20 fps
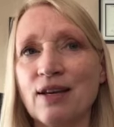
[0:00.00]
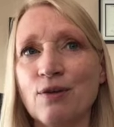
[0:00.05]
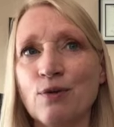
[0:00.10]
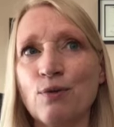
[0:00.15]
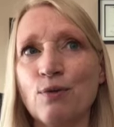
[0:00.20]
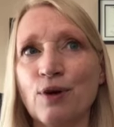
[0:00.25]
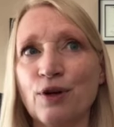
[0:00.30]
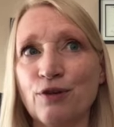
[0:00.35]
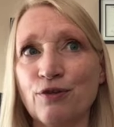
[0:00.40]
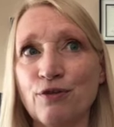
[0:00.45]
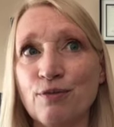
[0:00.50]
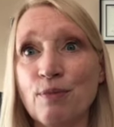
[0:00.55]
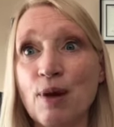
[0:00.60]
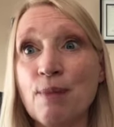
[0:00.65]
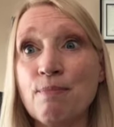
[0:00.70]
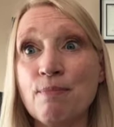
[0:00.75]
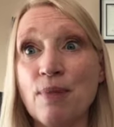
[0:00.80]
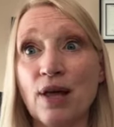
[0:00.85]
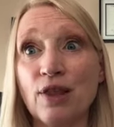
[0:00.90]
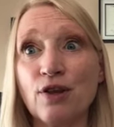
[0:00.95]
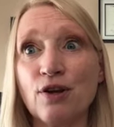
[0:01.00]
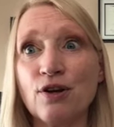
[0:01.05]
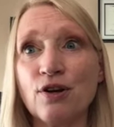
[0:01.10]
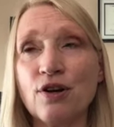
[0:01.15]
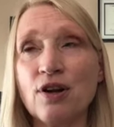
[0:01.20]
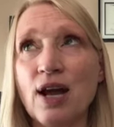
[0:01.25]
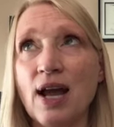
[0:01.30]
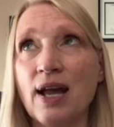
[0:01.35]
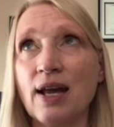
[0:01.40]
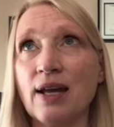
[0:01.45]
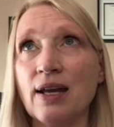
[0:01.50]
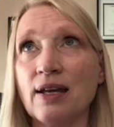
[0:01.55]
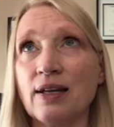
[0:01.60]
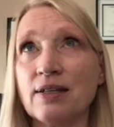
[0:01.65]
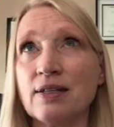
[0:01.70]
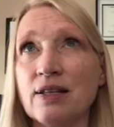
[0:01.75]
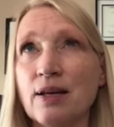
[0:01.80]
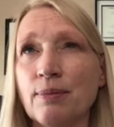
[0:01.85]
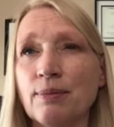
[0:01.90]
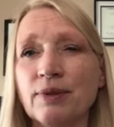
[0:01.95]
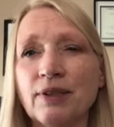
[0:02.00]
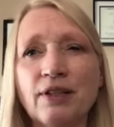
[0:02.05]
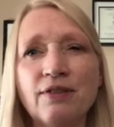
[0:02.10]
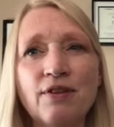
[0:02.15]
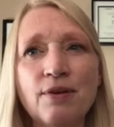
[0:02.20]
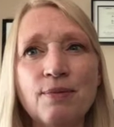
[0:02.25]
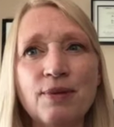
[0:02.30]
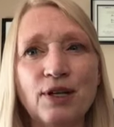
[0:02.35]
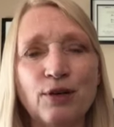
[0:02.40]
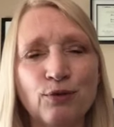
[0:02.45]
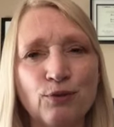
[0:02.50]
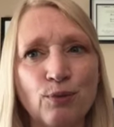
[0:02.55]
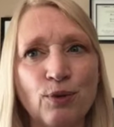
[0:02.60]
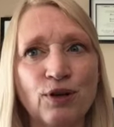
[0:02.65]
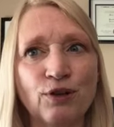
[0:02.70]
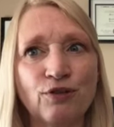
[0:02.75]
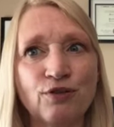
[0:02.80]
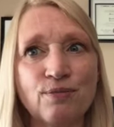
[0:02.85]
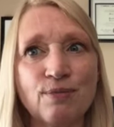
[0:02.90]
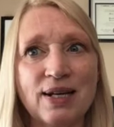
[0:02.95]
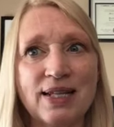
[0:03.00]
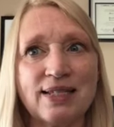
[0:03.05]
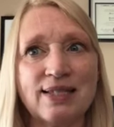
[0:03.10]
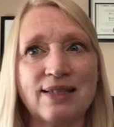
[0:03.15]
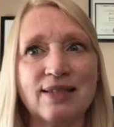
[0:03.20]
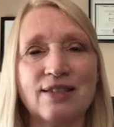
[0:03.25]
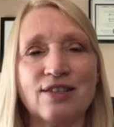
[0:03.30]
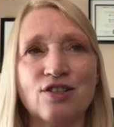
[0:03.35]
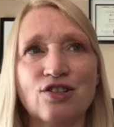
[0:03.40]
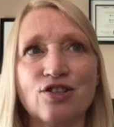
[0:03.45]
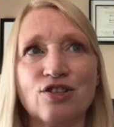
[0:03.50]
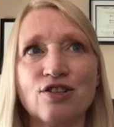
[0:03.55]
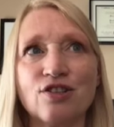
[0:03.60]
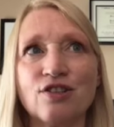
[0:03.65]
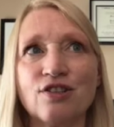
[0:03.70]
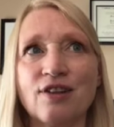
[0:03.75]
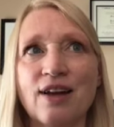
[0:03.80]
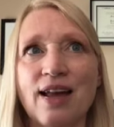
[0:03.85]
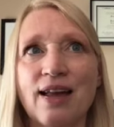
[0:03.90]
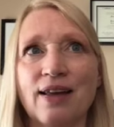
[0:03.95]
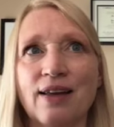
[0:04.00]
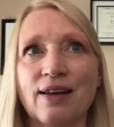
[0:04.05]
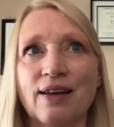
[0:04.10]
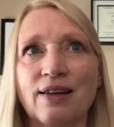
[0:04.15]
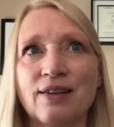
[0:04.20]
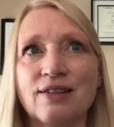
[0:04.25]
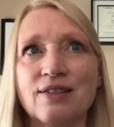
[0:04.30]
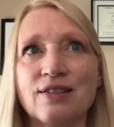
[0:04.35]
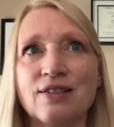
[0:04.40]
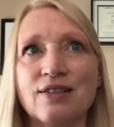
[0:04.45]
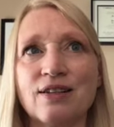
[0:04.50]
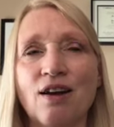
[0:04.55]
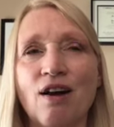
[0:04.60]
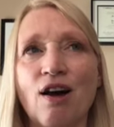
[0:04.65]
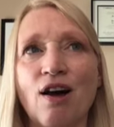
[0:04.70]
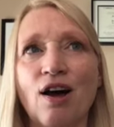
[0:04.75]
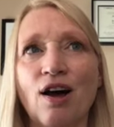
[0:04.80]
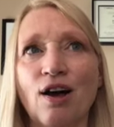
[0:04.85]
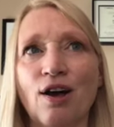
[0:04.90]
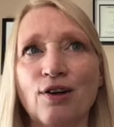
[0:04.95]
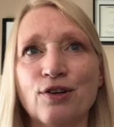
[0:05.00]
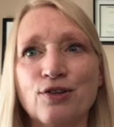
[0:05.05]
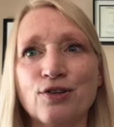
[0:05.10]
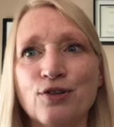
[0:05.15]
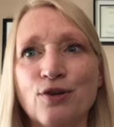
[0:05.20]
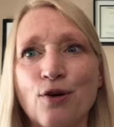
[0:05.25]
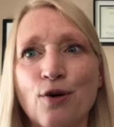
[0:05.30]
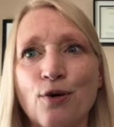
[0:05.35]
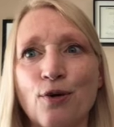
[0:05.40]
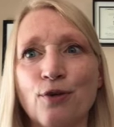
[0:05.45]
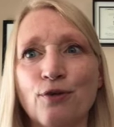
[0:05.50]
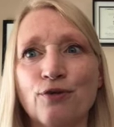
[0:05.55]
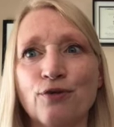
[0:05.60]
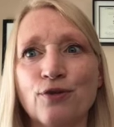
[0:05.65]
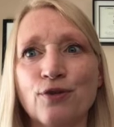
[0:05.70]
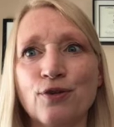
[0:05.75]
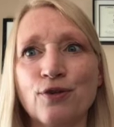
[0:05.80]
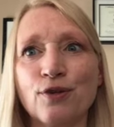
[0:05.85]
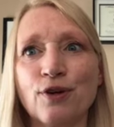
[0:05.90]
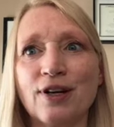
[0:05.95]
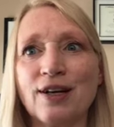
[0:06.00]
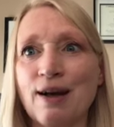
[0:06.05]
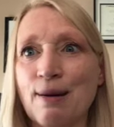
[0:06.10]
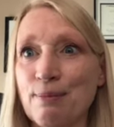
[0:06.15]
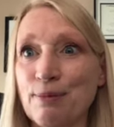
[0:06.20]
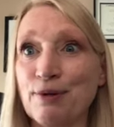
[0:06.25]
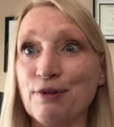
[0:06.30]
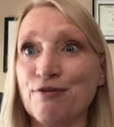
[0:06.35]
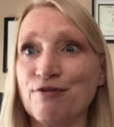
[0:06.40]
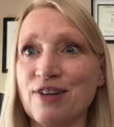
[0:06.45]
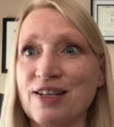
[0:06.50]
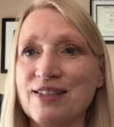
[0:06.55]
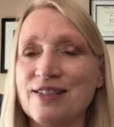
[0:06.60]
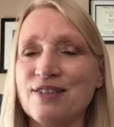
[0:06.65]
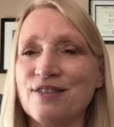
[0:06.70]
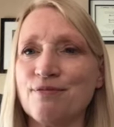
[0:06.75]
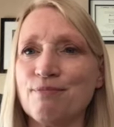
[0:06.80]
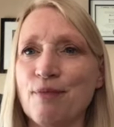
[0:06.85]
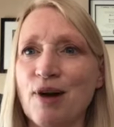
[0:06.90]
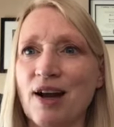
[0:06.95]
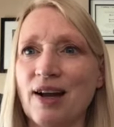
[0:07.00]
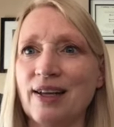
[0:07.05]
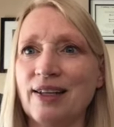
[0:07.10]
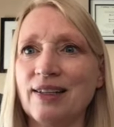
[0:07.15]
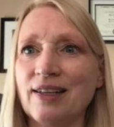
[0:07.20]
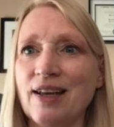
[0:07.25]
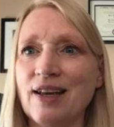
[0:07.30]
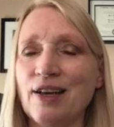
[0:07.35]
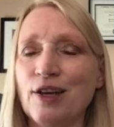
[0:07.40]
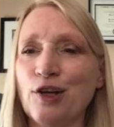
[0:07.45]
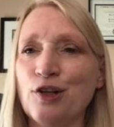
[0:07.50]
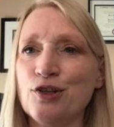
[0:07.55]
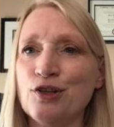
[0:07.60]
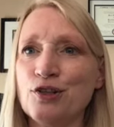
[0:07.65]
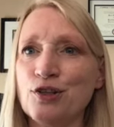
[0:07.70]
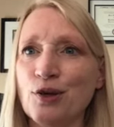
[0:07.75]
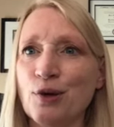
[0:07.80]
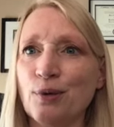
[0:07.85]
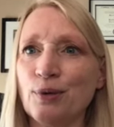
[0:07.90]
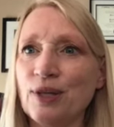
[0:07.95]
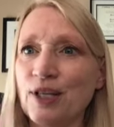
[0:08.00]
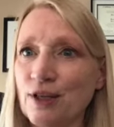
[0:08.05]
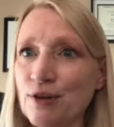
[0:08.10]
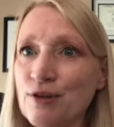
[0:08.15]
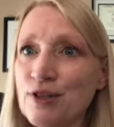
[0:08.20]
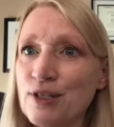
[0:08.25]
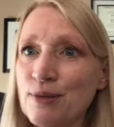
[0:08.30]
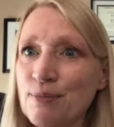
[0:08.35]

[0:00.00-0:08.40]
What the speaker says: one for my mother, and I believe I made one for my sister, and also for a couple of friends of mine. So here's a